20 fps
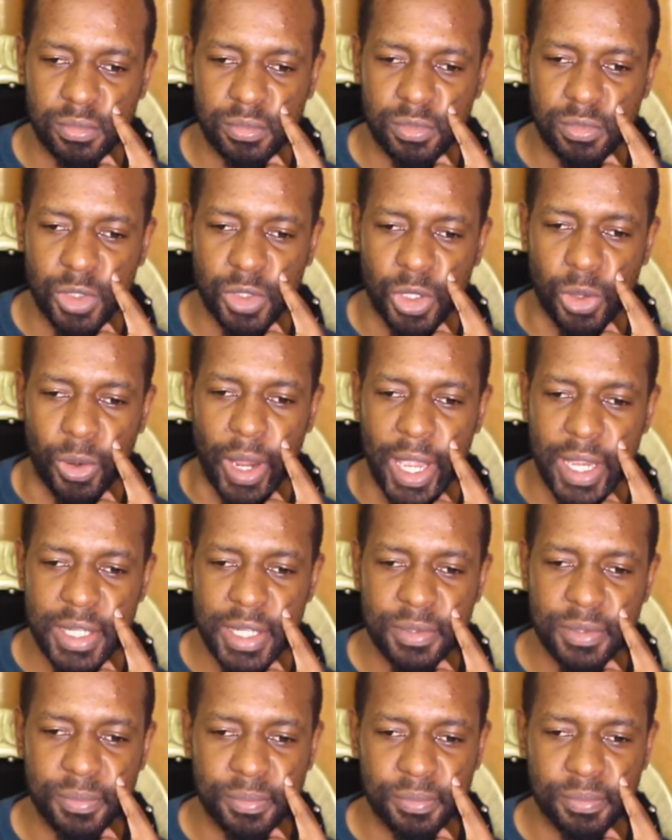All right?
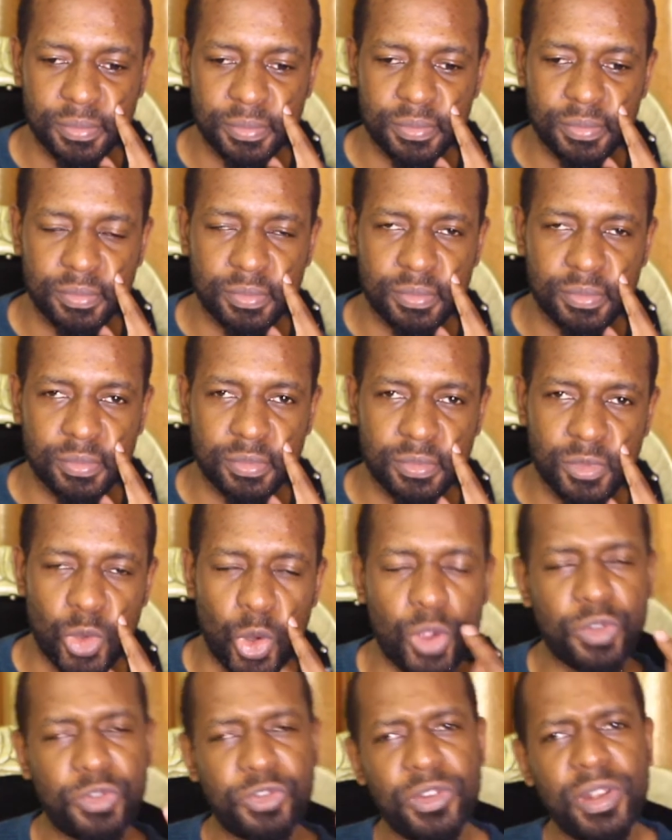
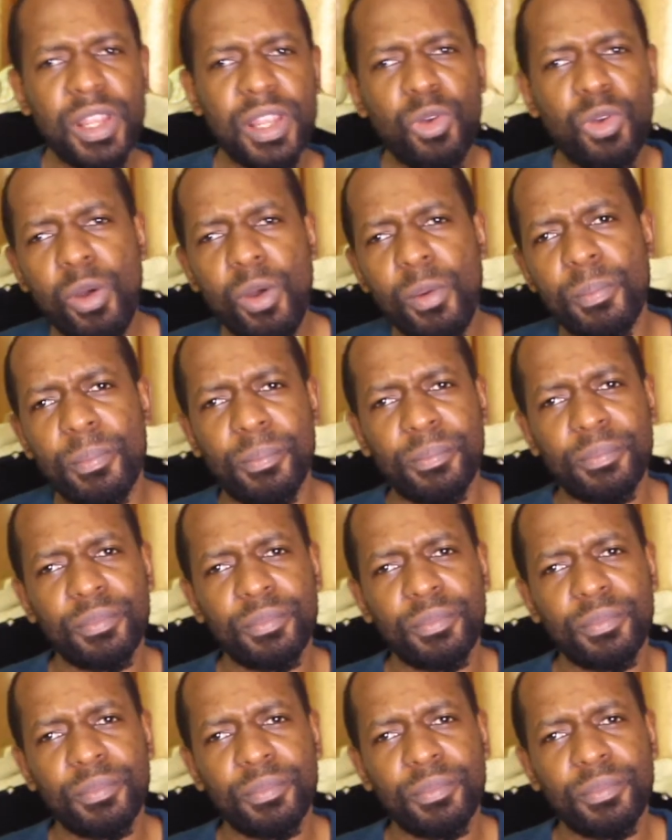Were you feeling warm?